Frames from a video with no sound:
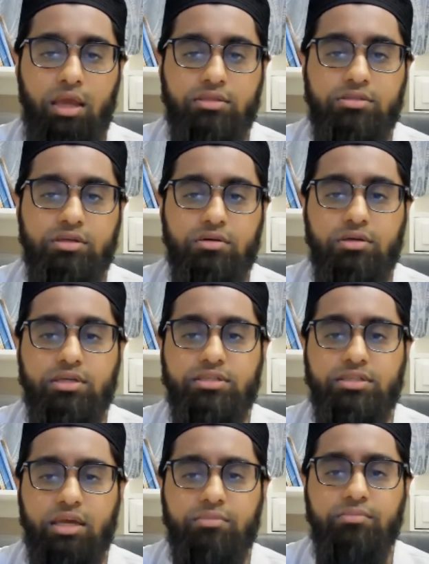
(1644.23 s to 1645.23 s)
And so
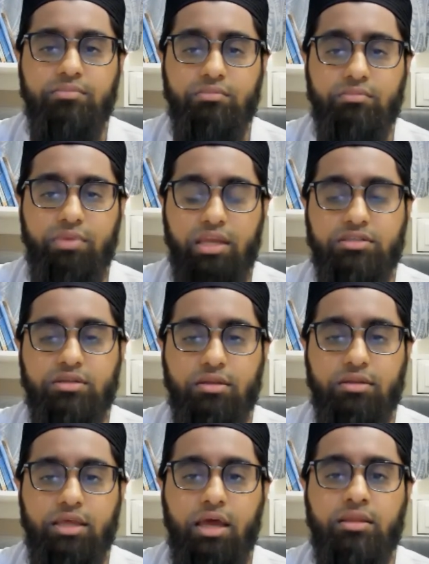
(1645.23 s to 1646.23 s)
he said, based
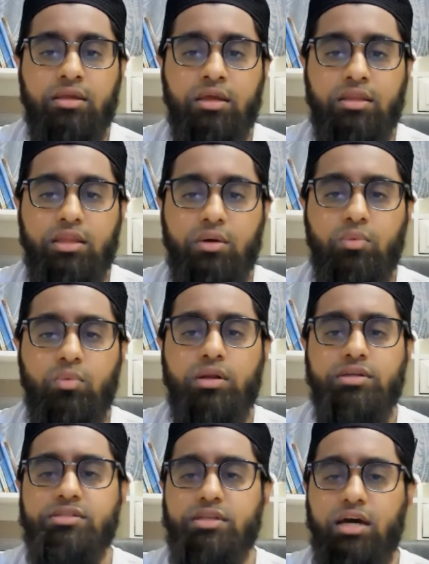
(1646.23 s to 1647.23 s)
on that
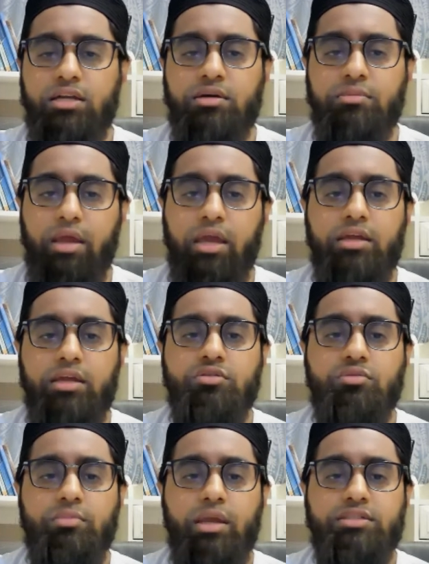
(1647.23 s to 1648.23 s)
one is not a man
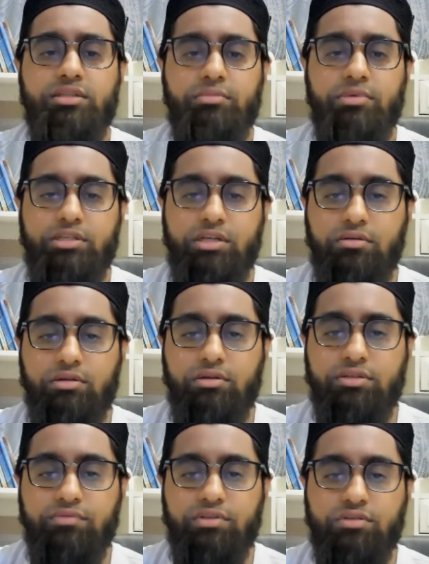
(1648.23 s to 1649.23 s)
who makes the
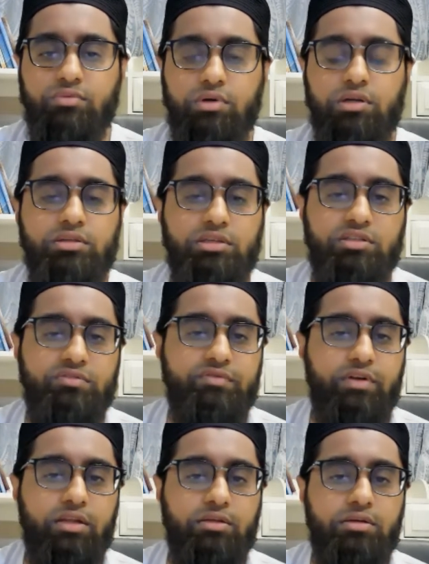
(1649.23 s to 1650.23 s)
materials of this world his
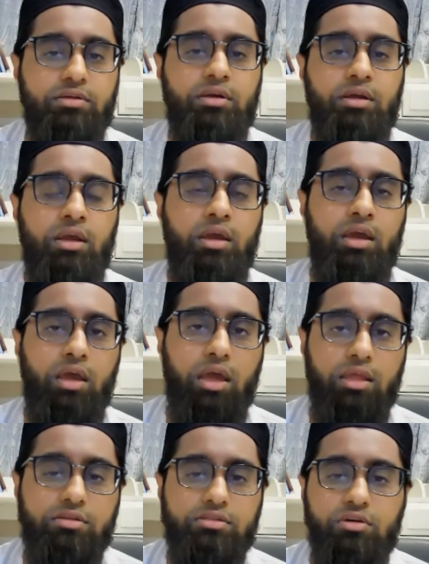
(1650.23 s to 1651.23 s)
friend.
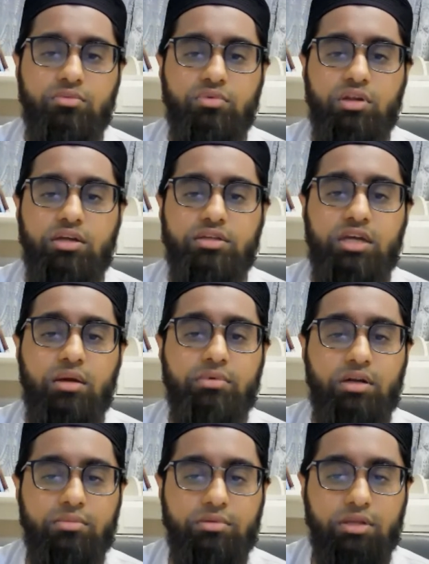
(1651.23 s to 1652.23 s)
And so Maulana
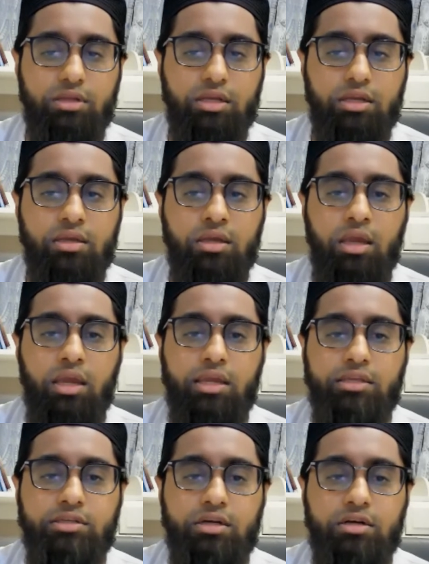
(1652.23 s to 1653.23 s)
Jami rahmatullah,
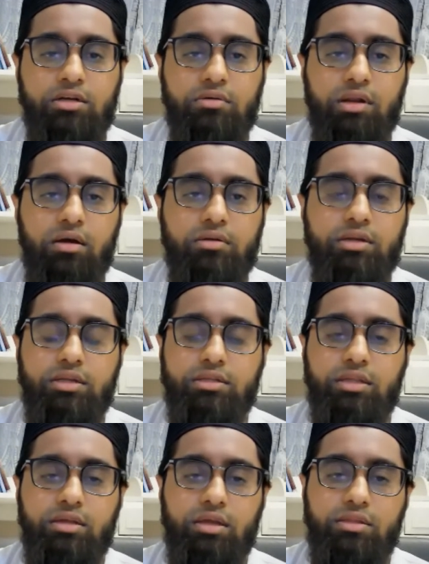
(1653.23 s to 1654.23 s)
he turned around
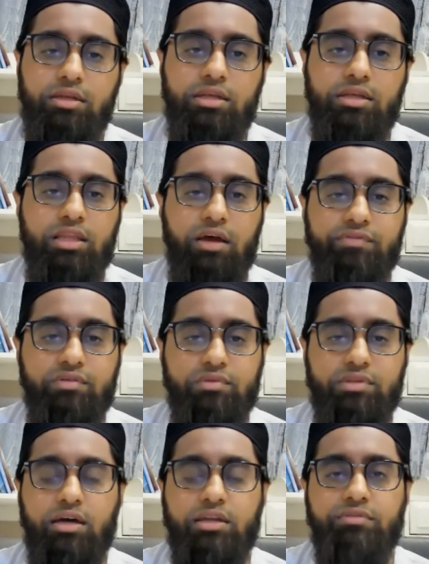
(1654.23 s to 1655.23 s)
and then he left
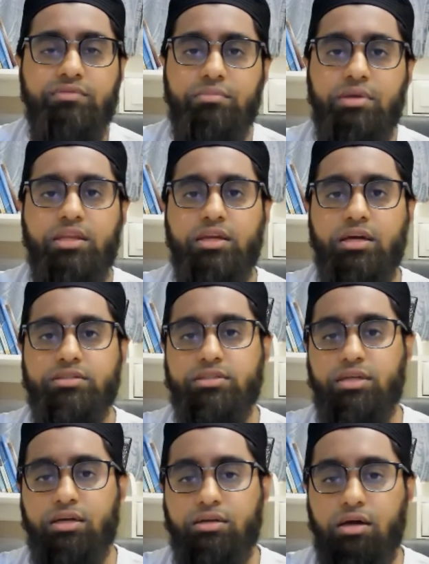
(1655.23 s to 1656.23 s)
without even meeting
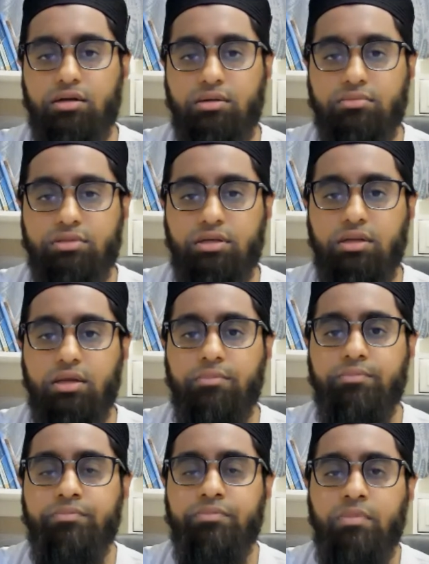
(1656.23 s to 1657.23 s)
Hazrat Ahrar
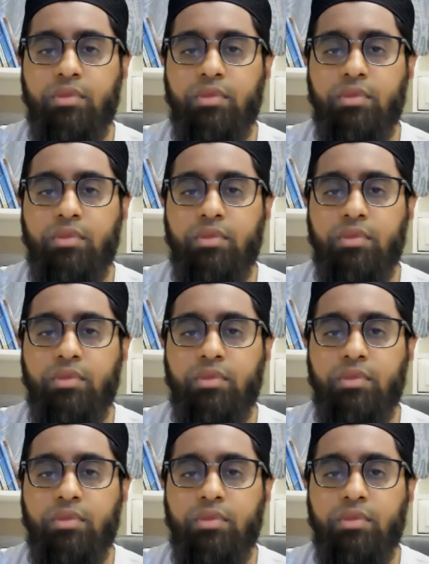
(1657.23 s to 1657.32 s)
rahmatullah.